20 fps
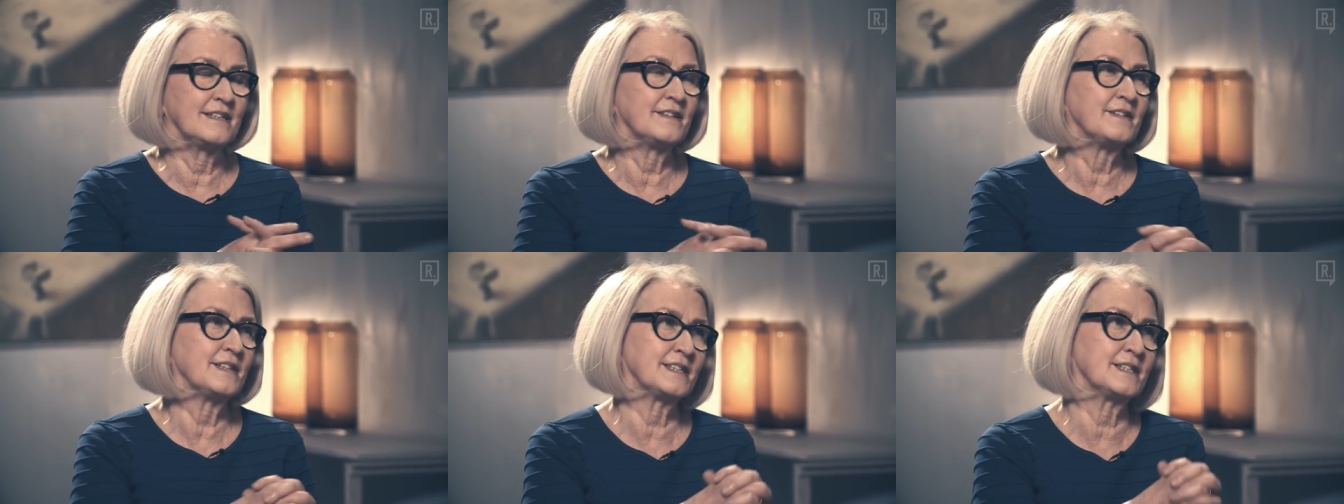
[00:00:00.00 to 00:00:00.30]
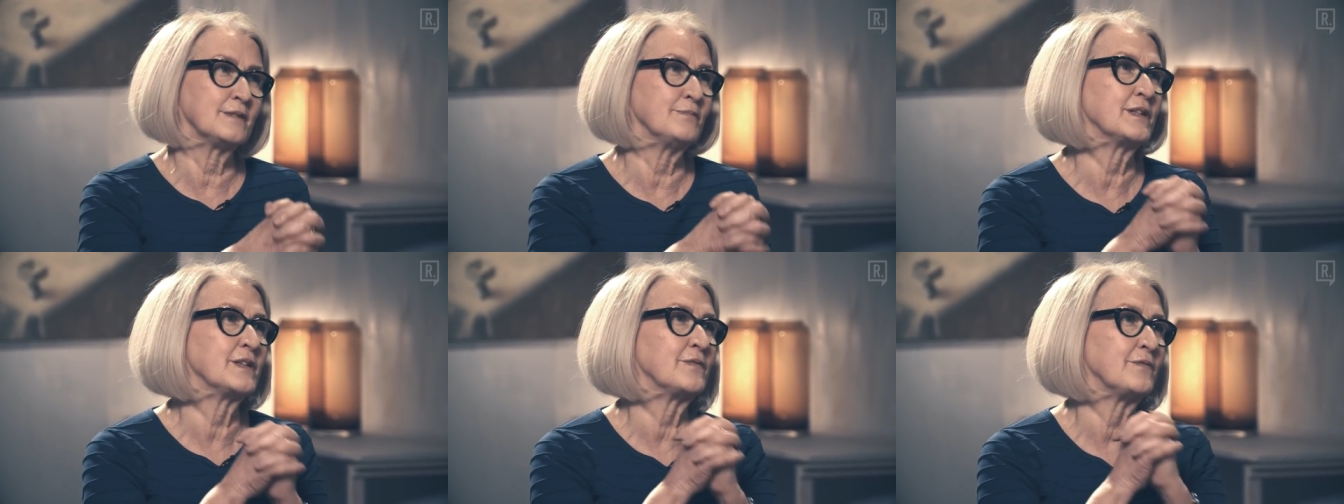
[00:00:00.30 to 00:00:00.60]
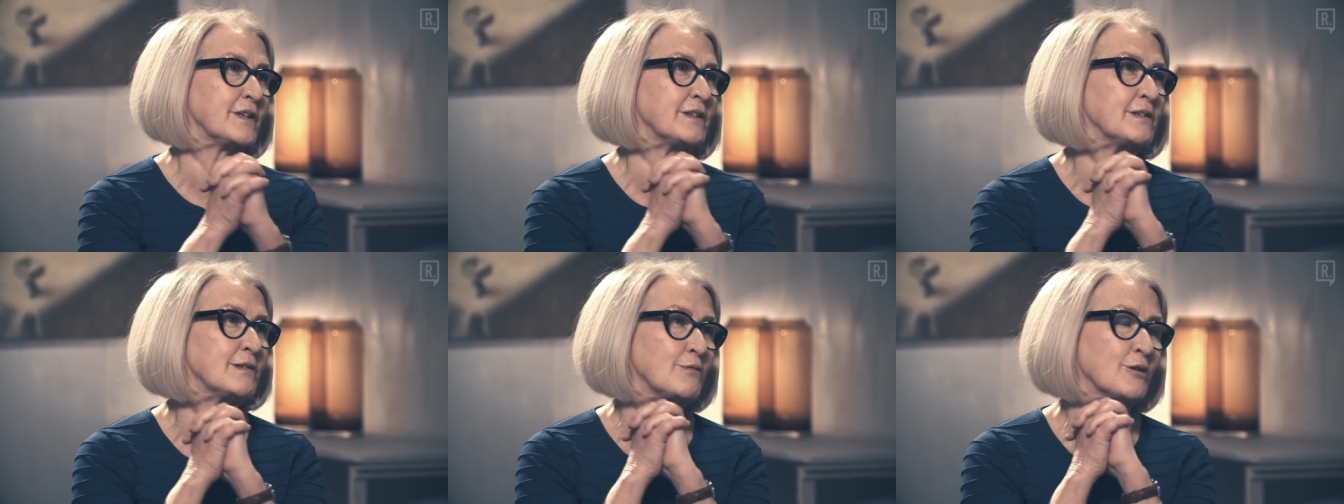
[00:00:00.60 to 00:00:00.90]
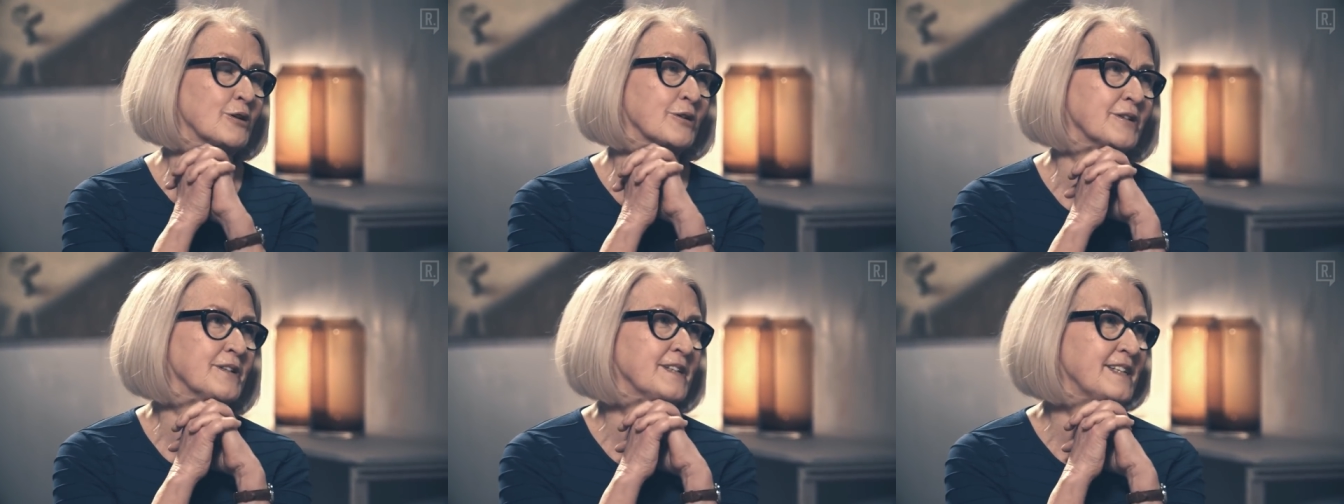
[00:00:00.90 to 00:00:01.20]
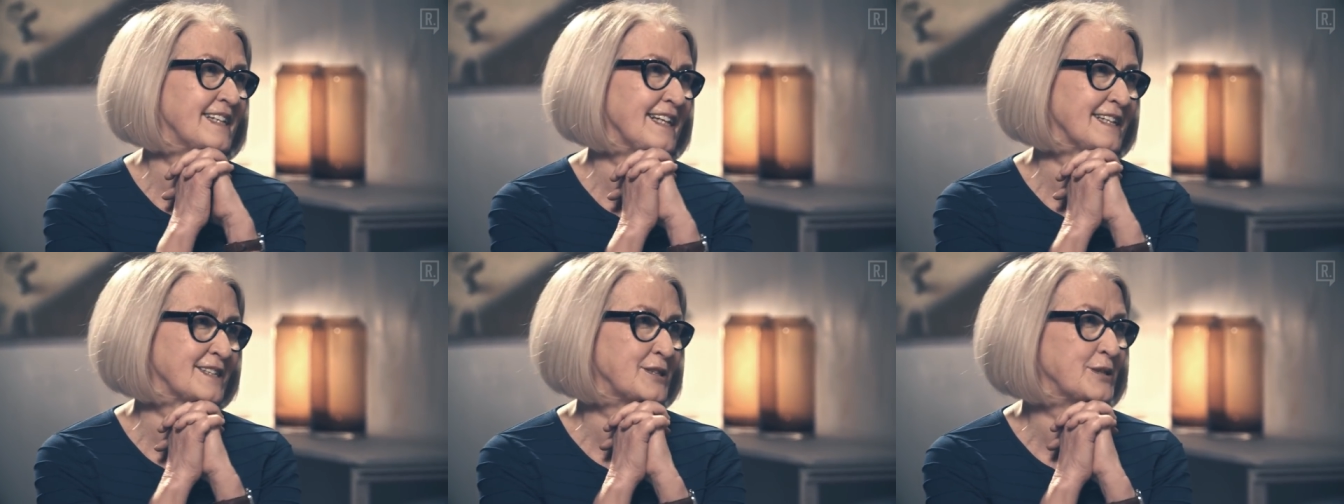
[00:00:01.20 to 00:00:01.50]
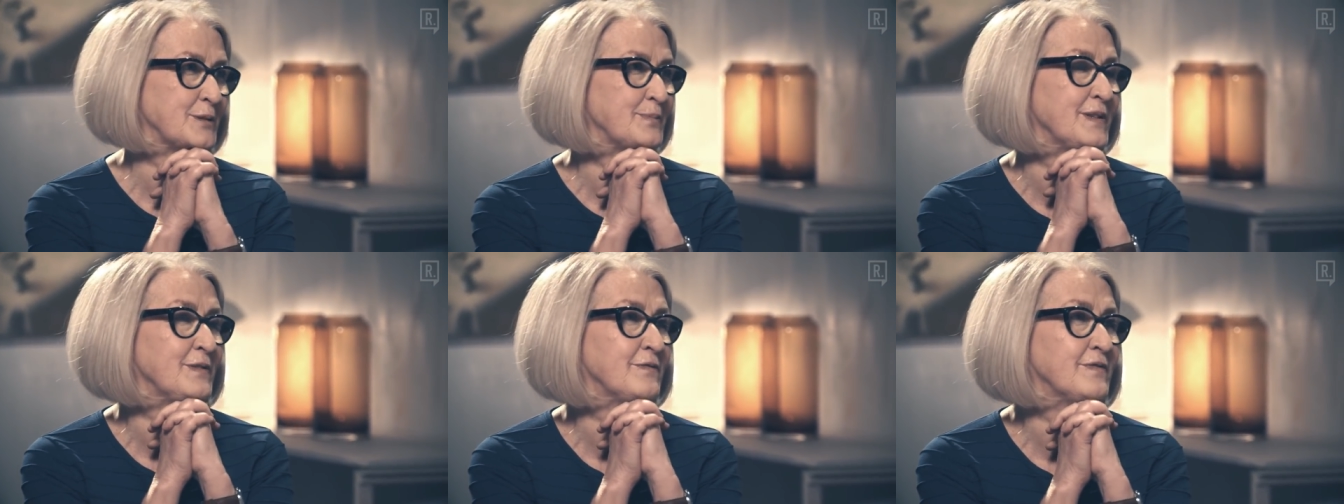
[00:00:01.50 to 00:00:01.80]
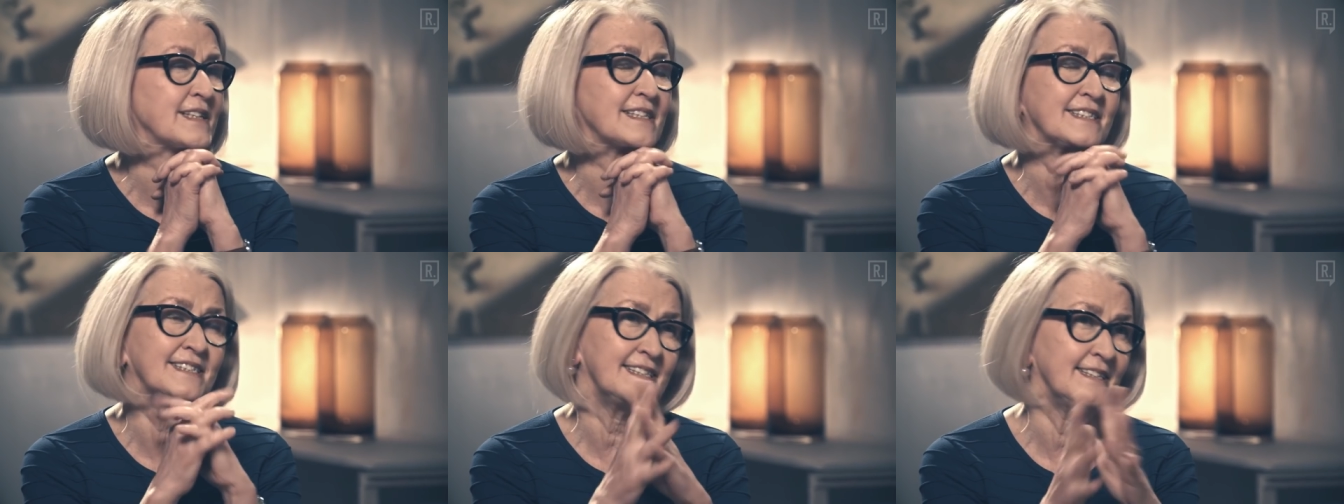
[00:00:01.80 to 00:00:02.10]
there's something very wrong and it has to be
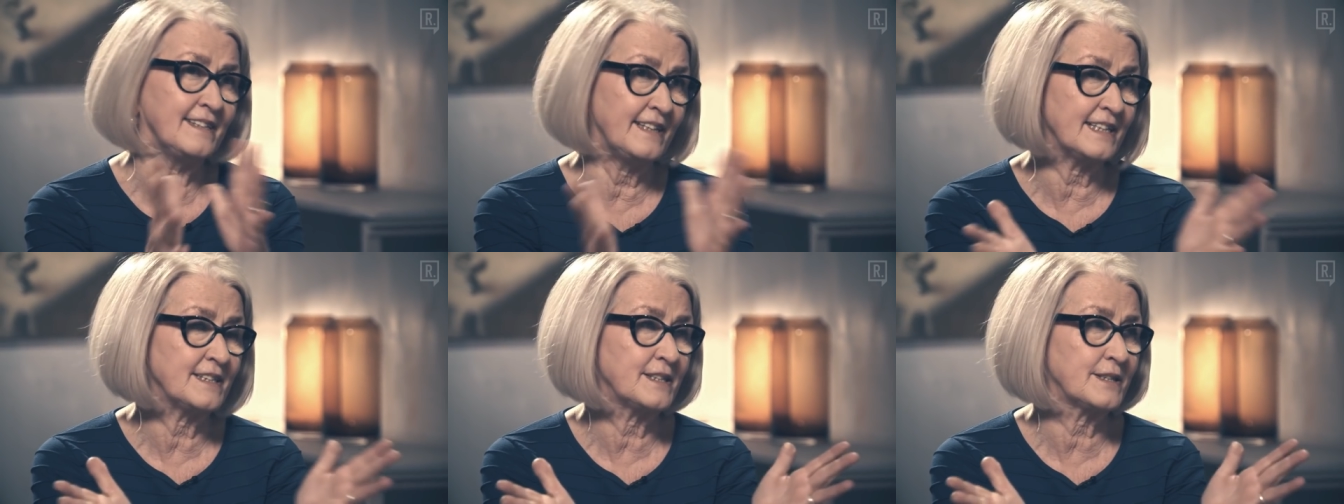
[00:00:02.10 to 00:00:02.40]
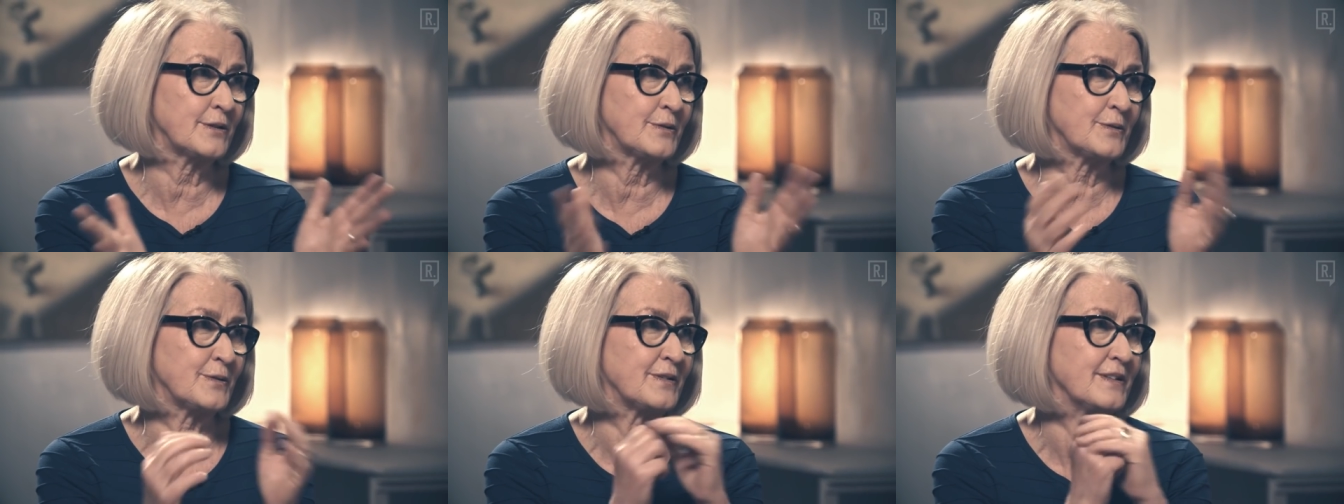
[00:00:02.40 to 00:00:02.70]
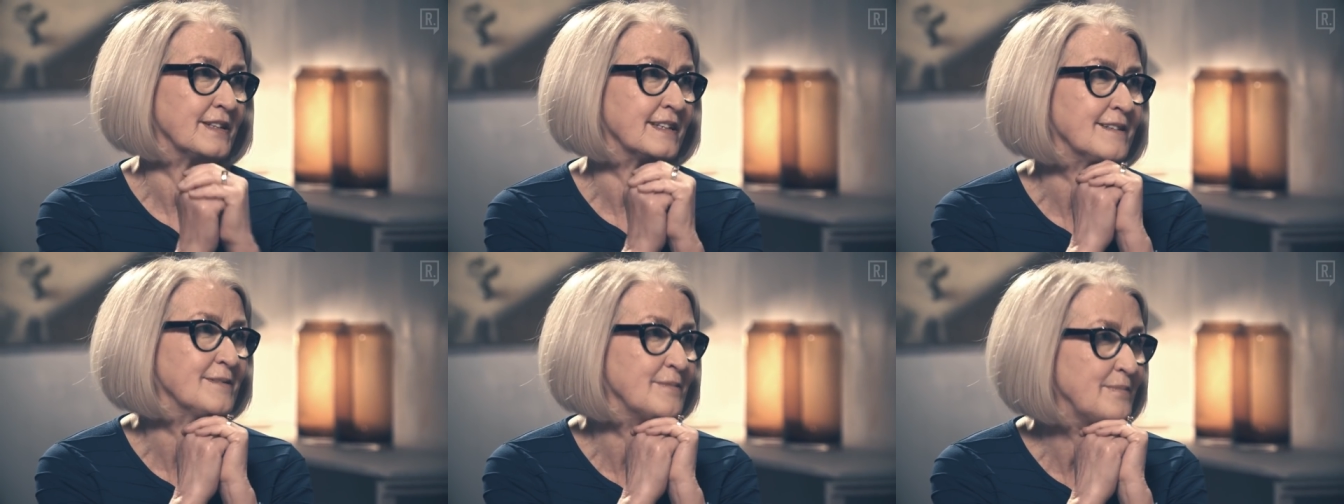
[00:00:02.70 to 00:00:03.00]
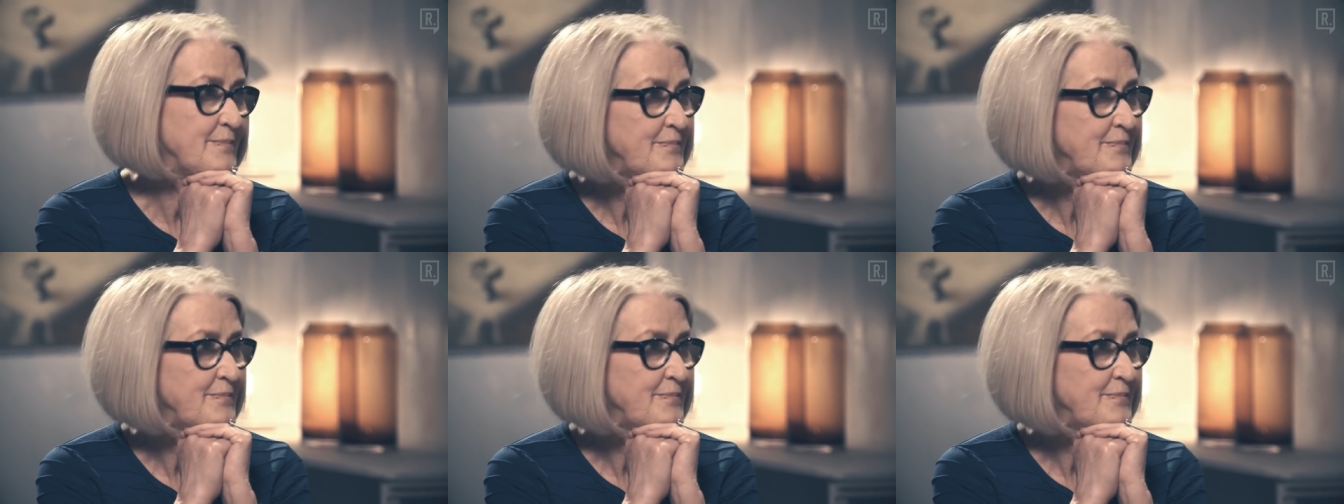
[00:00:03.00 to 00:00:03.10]
fixed, and that's a good thing.